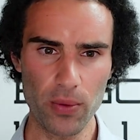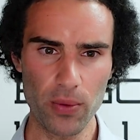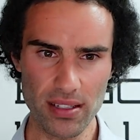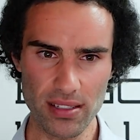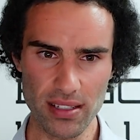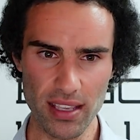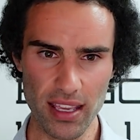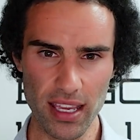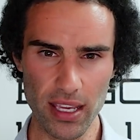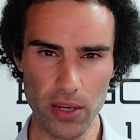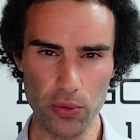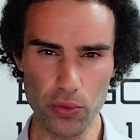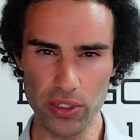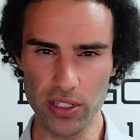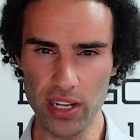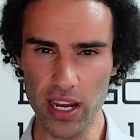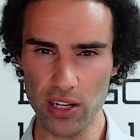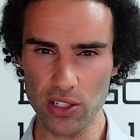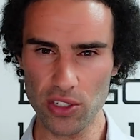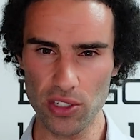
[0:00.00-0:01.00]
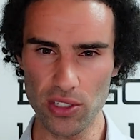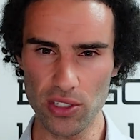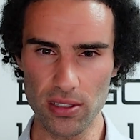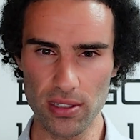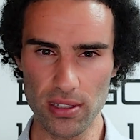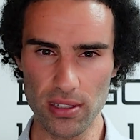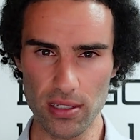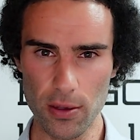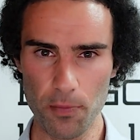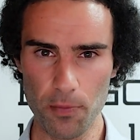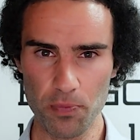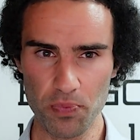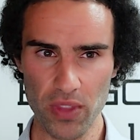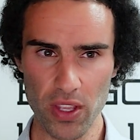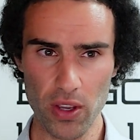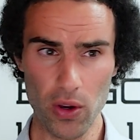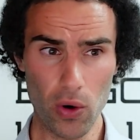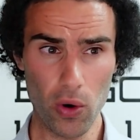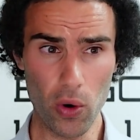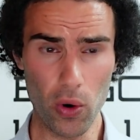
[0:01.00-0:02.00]
We're seeing reductions
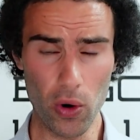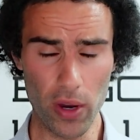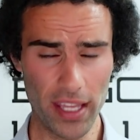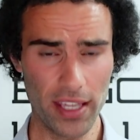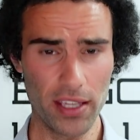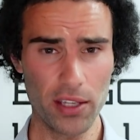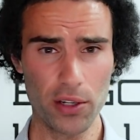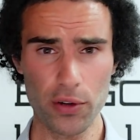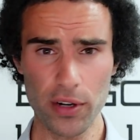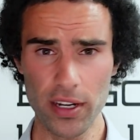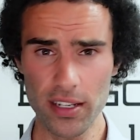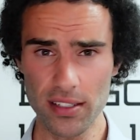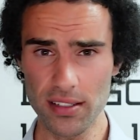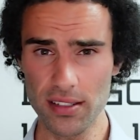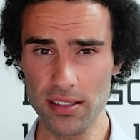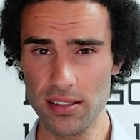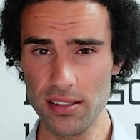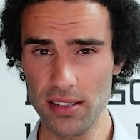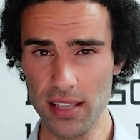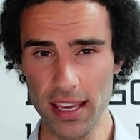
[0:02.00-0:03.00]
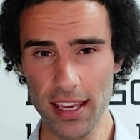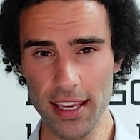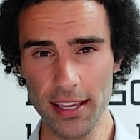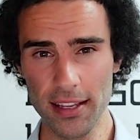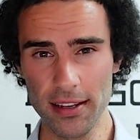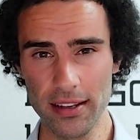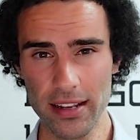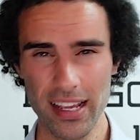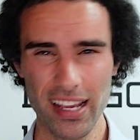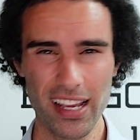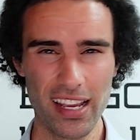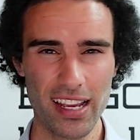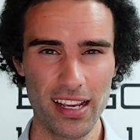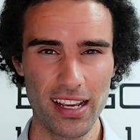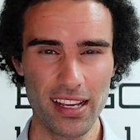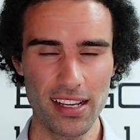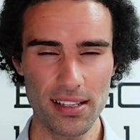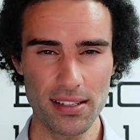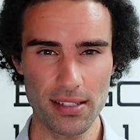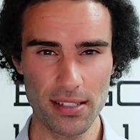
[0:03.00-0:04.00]
or increases in
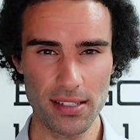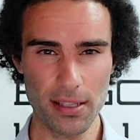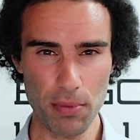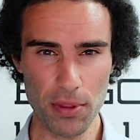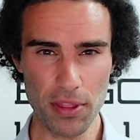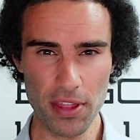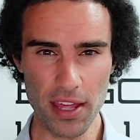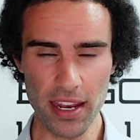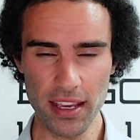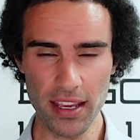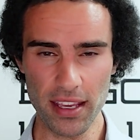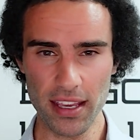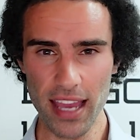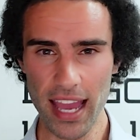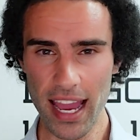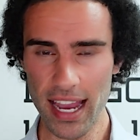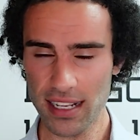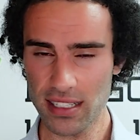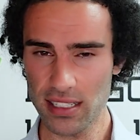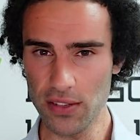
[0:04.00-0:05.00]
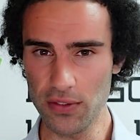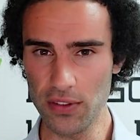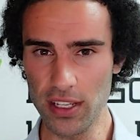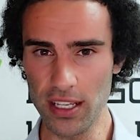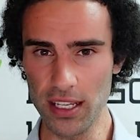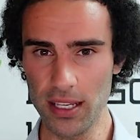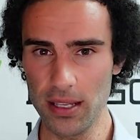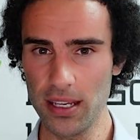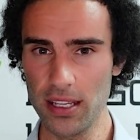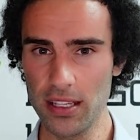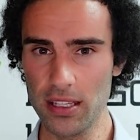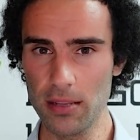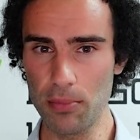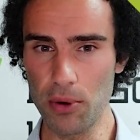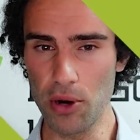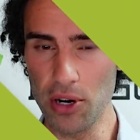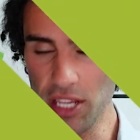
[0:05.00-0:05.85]
sympathetic activity in